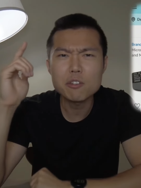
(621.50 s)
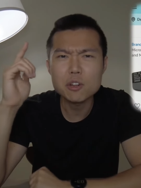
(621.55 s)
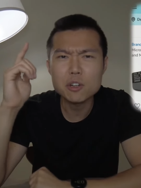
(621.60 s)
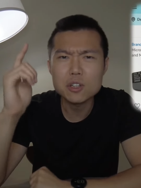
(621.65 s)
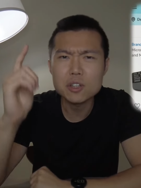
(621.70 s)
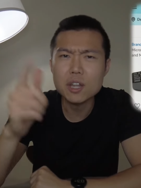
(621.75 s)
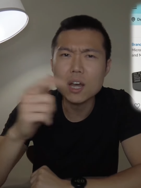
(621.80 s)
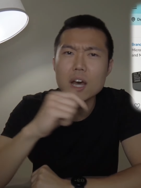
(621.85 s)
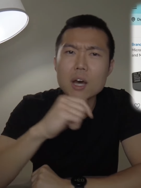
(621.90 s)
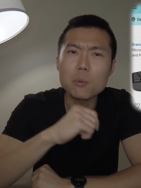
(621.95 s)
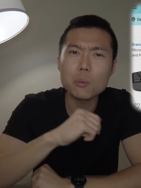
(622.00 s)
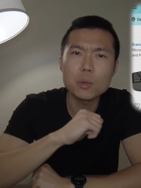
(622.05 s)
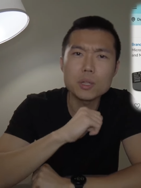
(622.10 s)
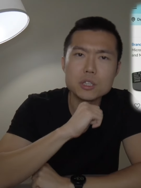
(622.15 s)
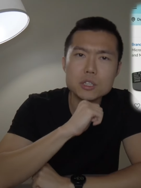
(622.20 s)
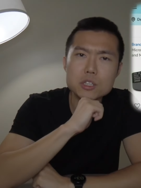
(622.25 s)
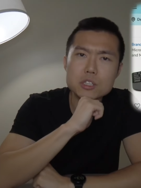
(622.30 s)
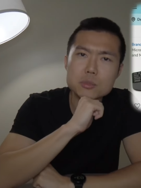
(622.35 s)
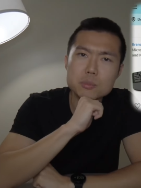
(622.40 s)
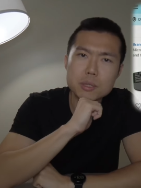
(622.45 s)
if you're not
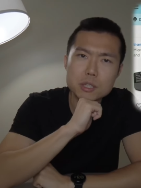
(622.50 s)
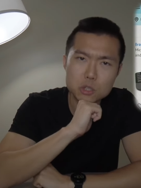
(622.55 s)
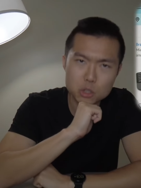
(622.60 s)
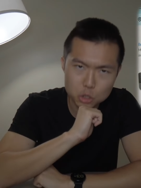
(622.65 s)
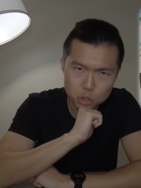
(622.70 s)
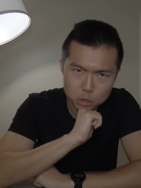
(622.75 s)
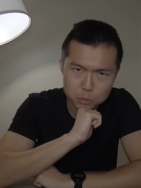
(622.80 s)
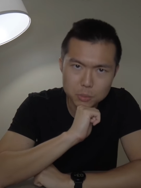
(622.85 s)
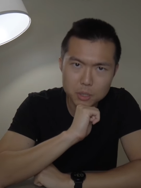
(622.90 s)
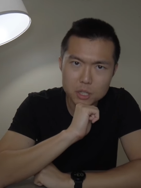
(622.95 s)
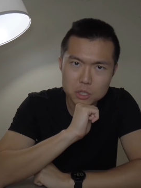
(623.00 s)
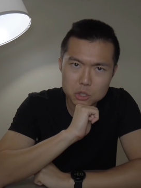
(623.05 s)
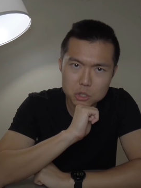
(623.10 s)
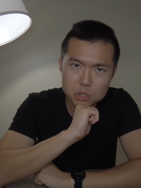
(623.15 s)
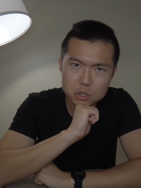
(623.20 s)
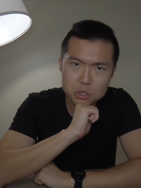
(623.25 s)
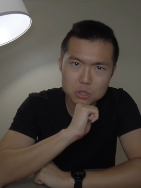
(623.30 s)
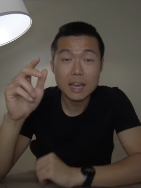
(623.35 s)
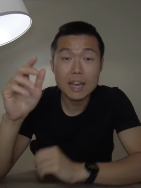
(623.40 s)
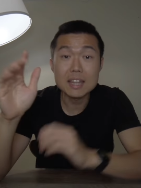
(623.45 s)
willing to spend too
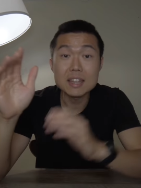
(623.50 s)
much.